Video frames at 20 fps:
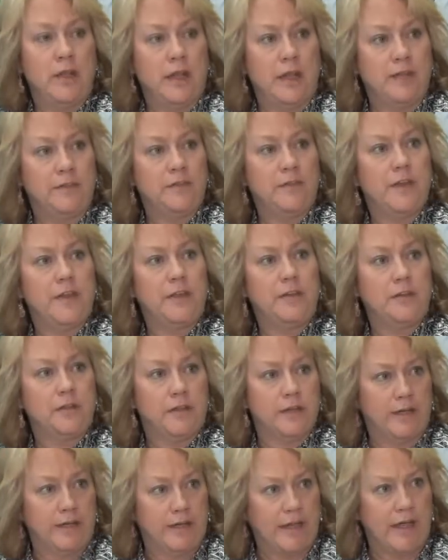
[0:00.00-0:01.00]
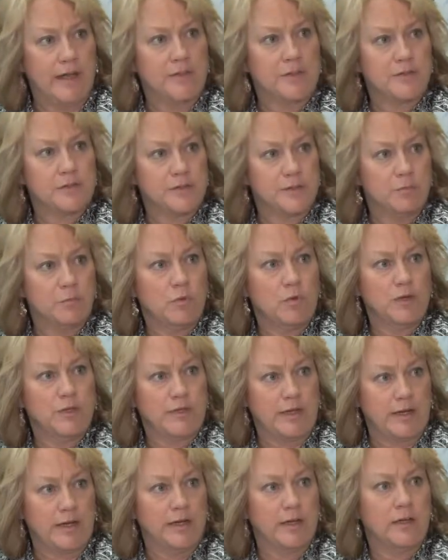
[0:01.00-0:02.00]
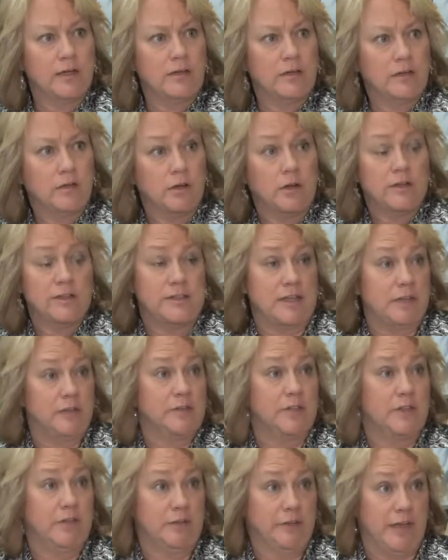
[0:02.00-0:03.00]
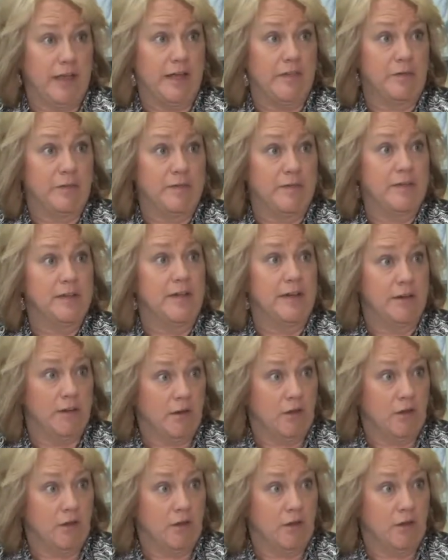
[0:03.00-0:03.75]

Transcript: and then you're going to gather some more data. It sounds like you're gathering the data